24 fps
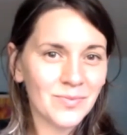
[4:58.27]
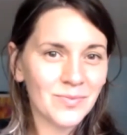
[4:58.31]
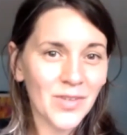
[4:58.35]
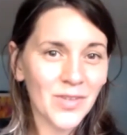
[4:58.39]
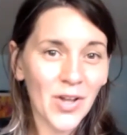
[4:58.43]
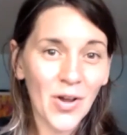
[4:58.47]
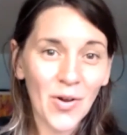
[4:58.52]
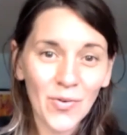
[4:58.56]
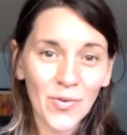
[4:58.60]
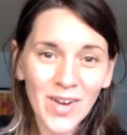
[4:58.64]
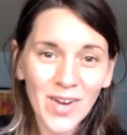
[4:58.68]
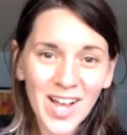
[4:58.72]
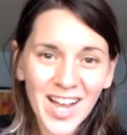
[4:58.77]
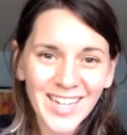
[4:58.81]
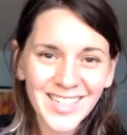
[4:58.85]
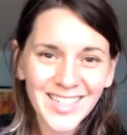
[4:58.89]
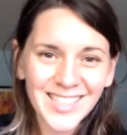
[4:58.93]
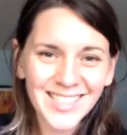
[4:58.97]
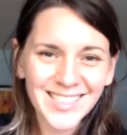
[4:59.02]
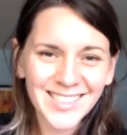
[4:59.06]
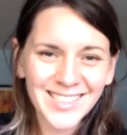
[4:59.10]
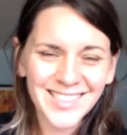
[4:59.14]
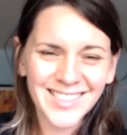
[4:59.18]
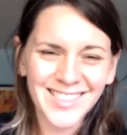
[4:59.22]
All right,
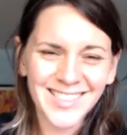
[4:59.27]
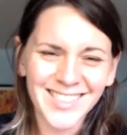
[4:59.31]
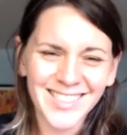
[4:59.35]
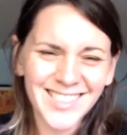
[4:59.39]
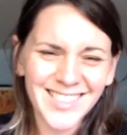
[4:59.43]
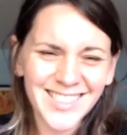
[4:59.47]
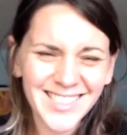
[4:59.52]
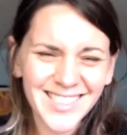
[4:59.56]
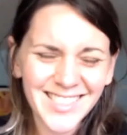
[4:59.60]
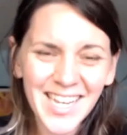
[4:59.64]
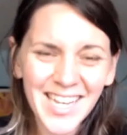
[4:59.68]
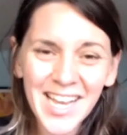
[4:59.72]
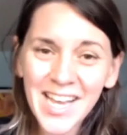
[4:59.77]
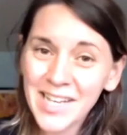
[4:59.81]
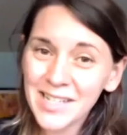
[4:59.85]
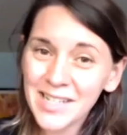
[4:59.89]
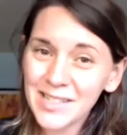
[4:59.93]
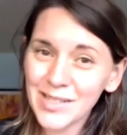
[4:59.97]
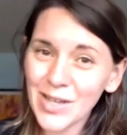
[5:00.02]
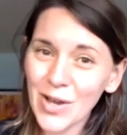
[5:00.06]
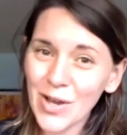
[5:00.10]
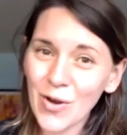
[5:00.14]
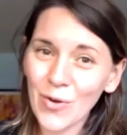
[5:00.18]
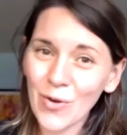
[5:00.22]

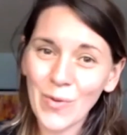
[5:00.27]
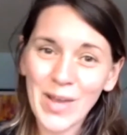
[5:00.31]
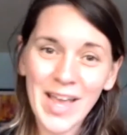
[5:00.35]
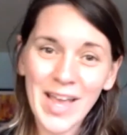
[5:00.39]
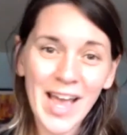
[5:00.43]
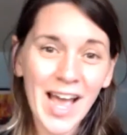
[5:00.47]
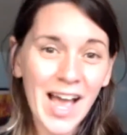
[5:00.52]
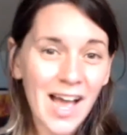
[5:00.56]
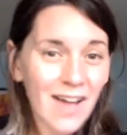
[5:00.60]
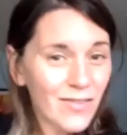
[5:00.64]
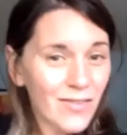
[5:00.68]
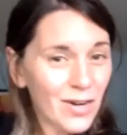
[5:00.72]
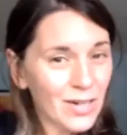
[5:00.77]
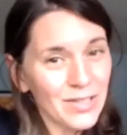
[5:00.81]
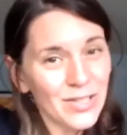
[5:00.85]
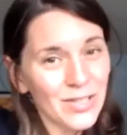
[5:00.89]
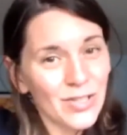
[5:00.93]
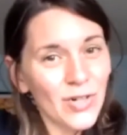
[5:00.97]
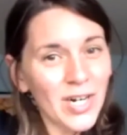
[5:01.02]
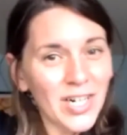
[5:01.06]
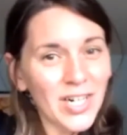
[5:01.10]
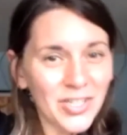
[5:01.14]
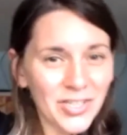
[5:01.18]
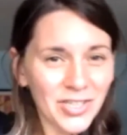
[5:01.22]
so we have our
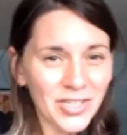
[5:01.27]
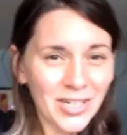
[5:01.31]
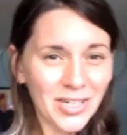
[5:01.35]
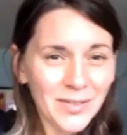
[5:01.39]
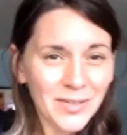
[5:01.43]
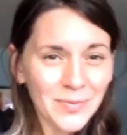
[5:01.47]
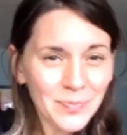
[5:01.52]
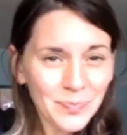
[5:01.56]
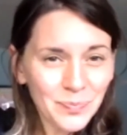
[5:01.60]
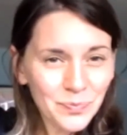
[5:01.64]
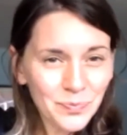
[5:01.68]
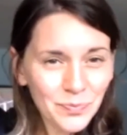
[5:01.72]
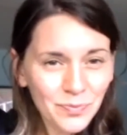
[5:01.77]
structure.